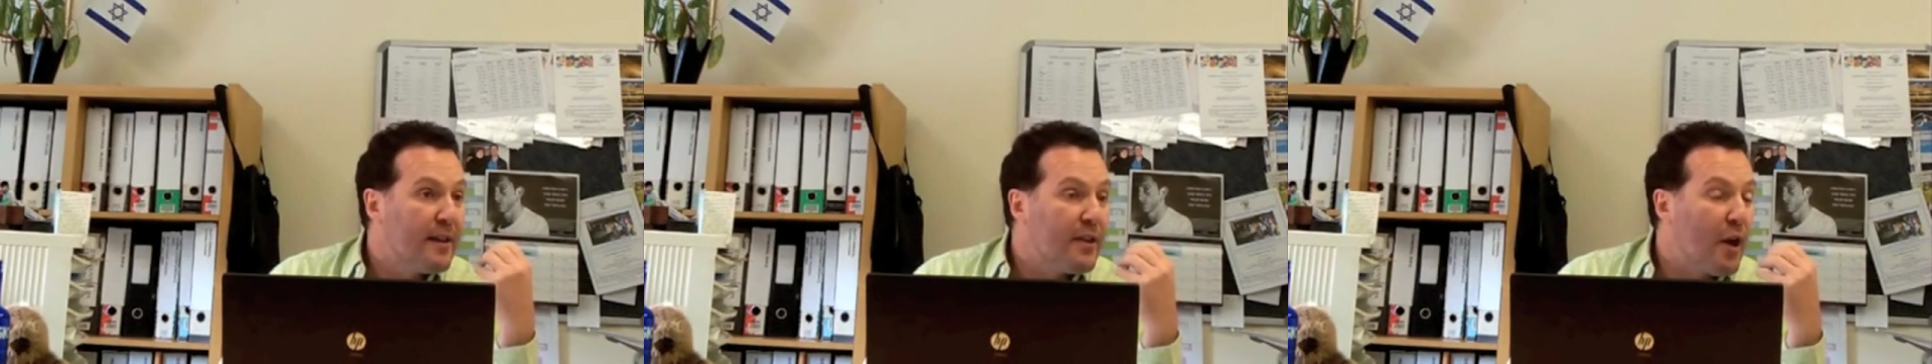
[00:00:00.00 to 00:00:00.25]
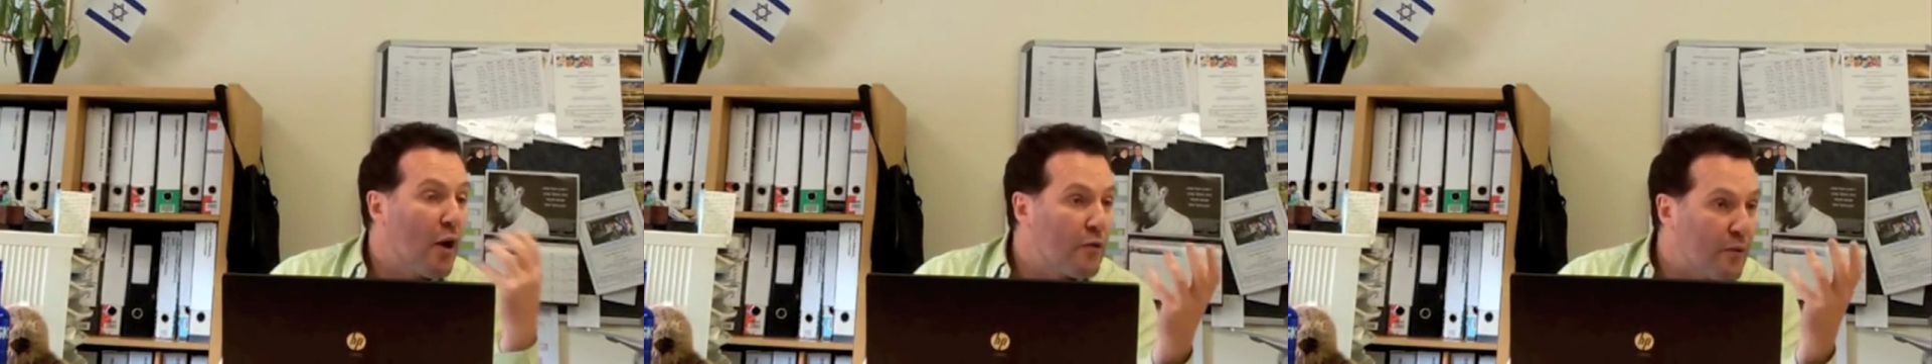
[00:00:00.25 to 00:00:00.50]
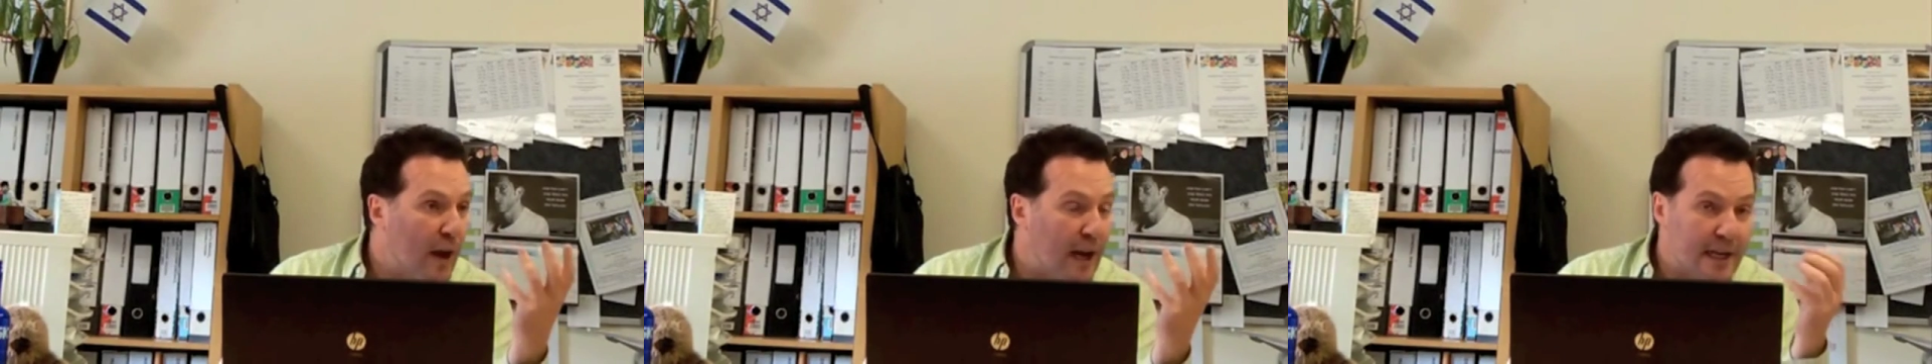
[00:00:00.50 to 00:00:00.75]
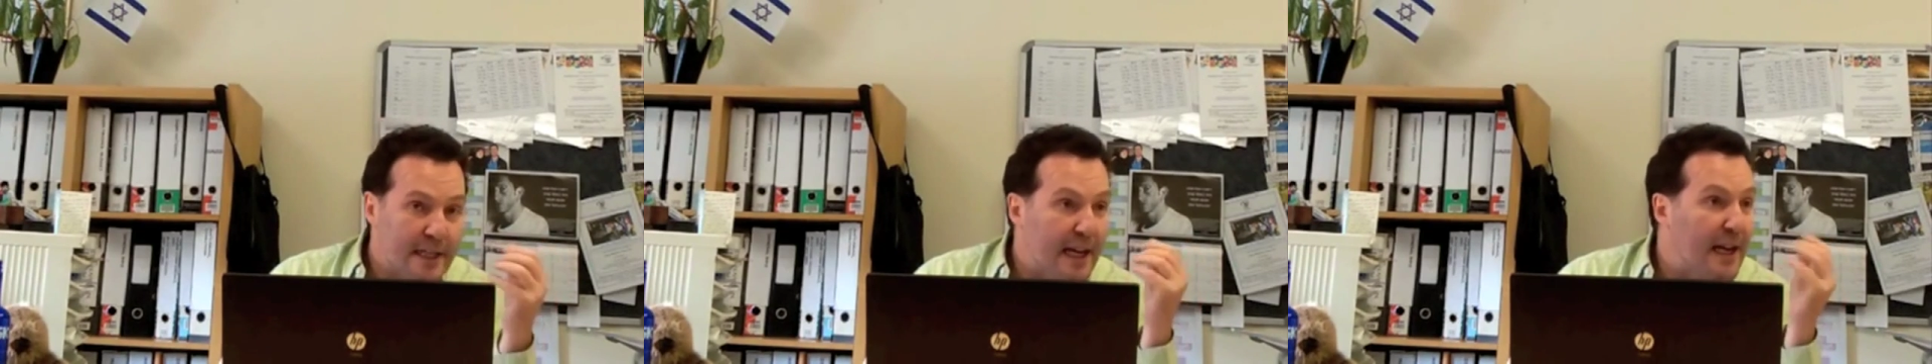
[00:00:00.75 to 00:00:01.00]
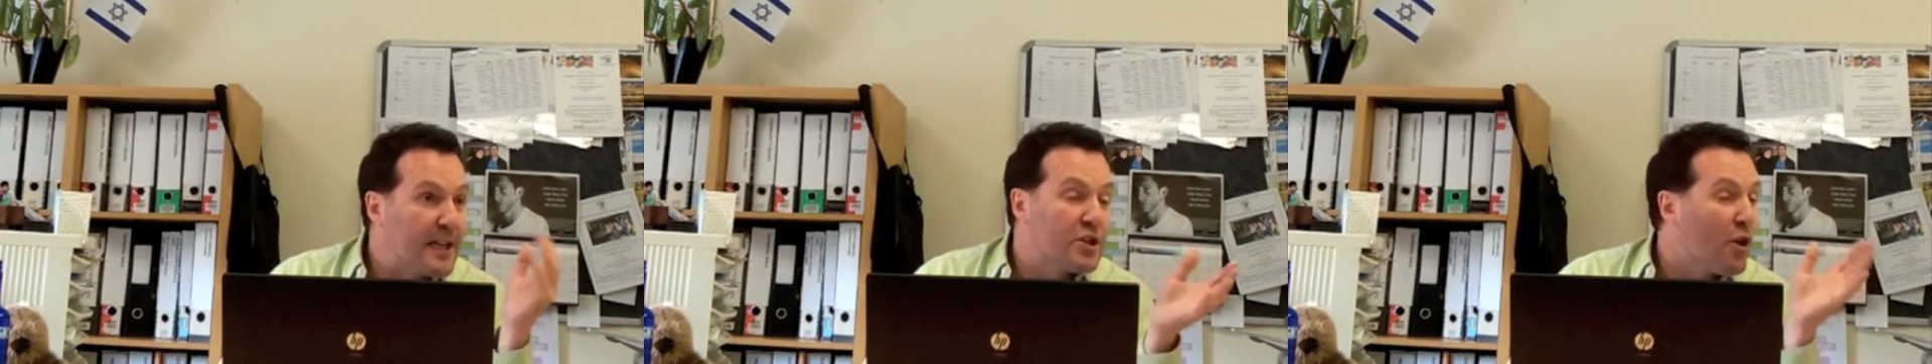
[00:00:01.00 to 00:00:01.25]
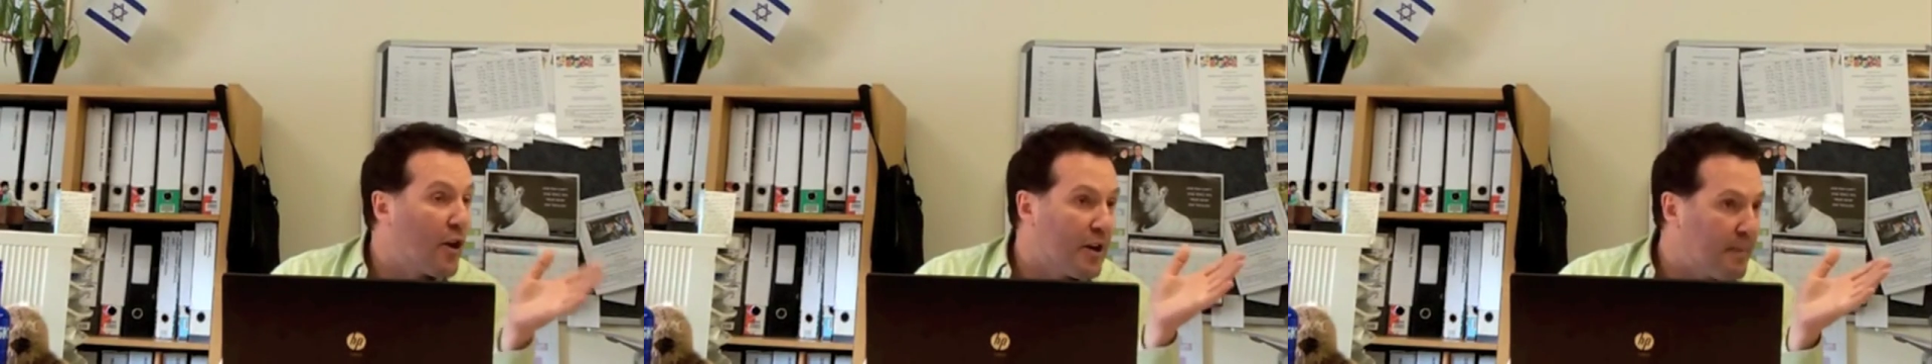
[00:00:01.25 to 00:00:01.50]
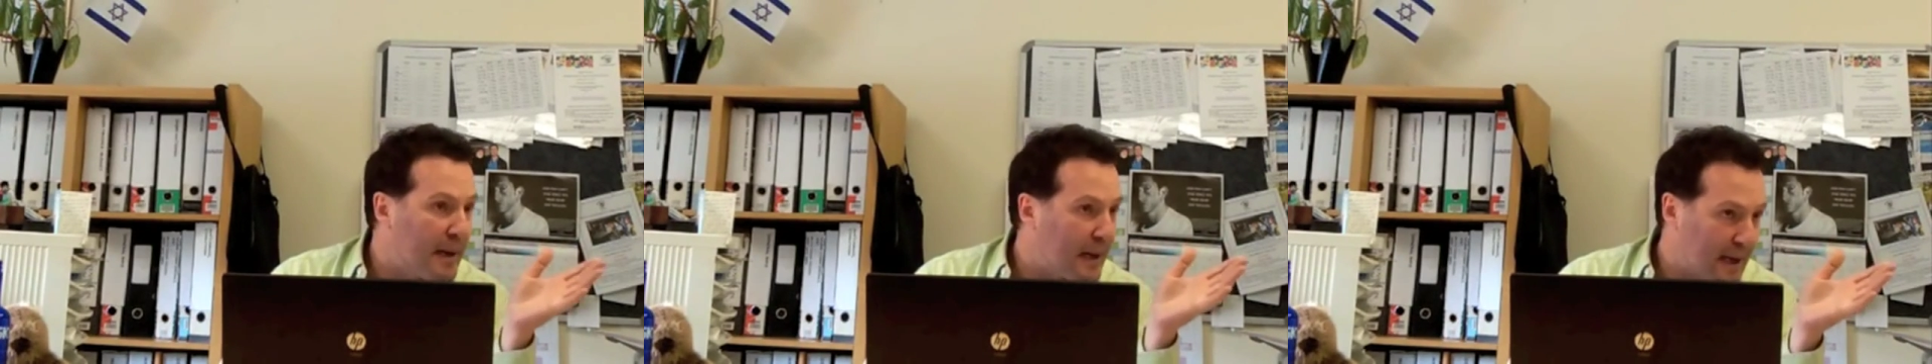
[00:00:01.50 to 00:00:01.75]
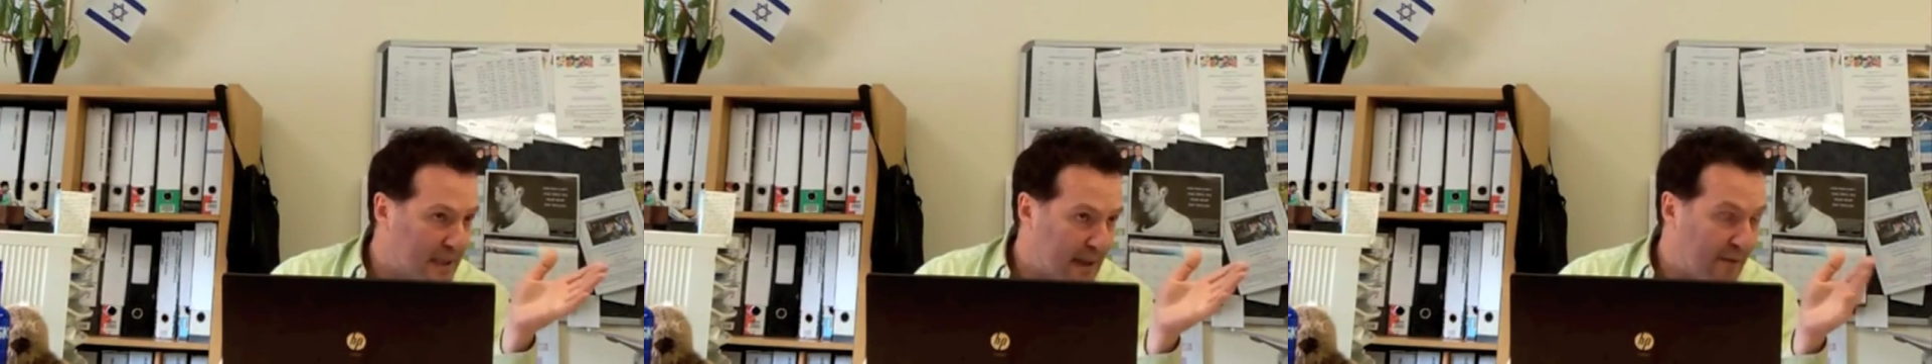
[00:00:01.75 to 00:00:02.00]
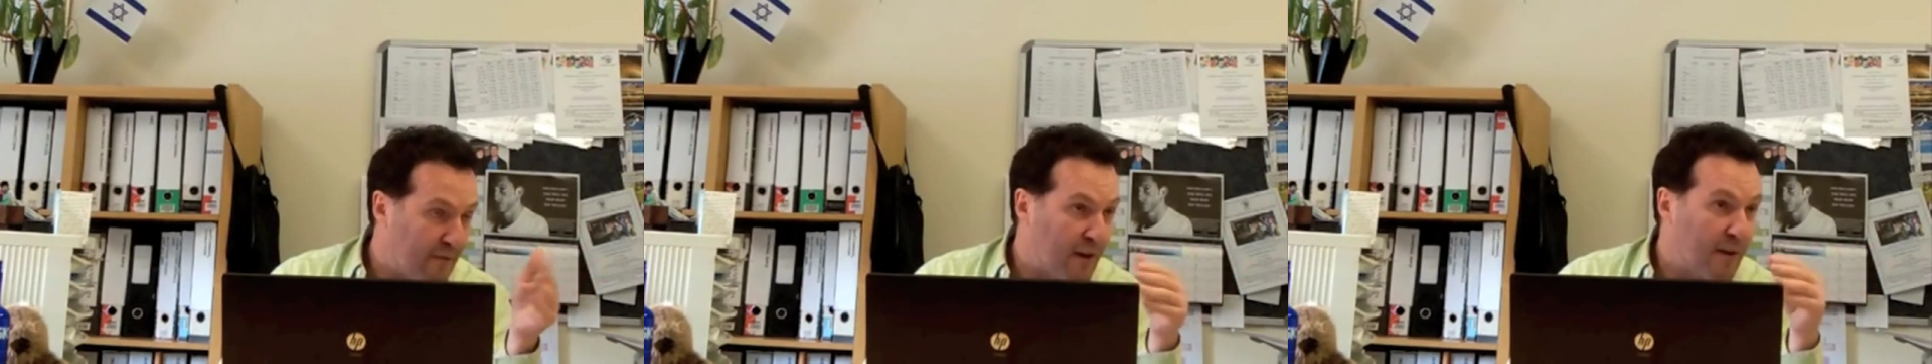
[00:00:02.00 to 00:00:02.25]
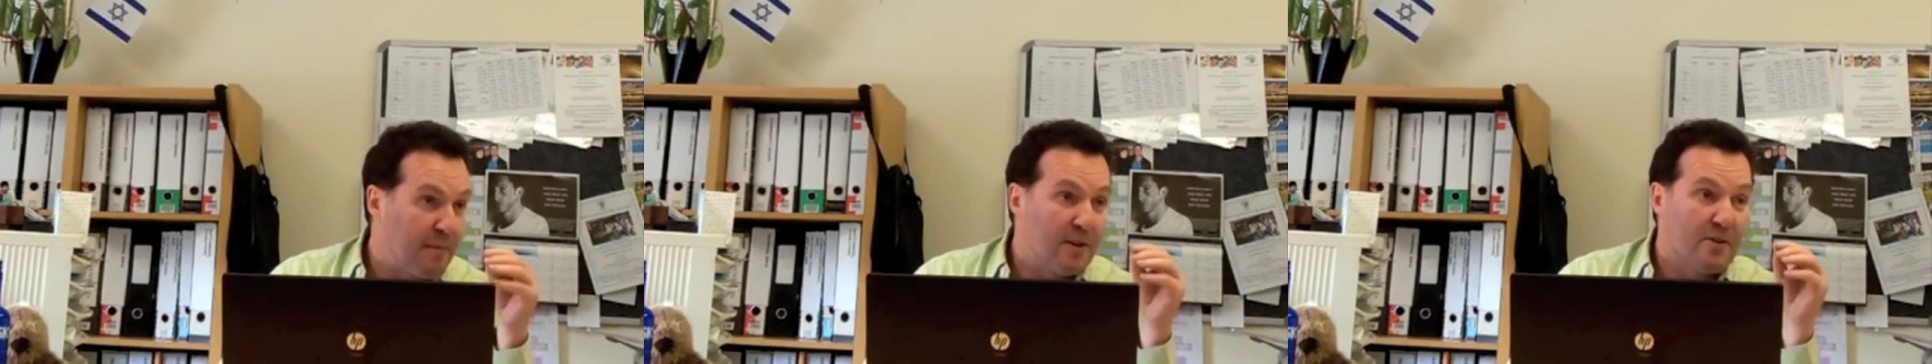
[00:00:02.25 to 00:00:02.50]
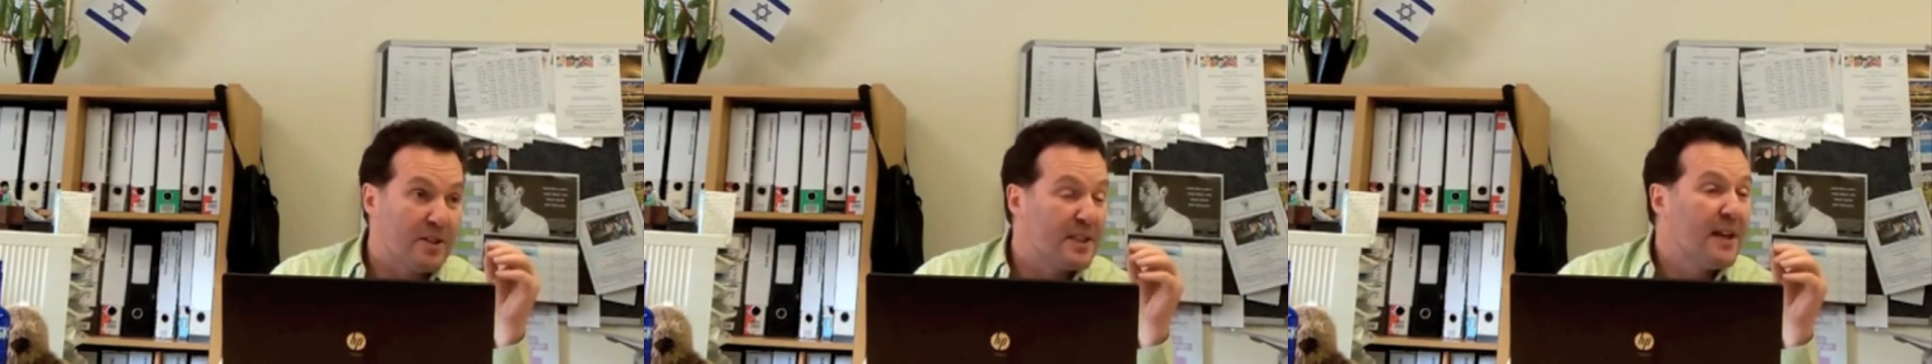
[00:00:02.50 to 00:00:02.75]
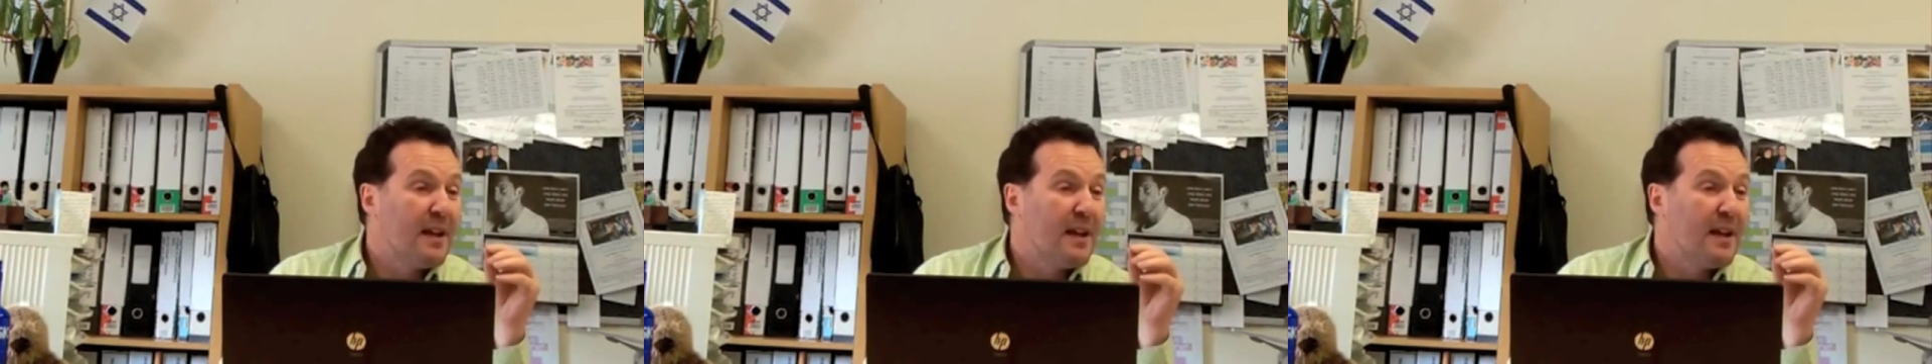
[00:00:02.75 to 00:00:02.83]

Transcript: reality, and it's not going to be like South Africa because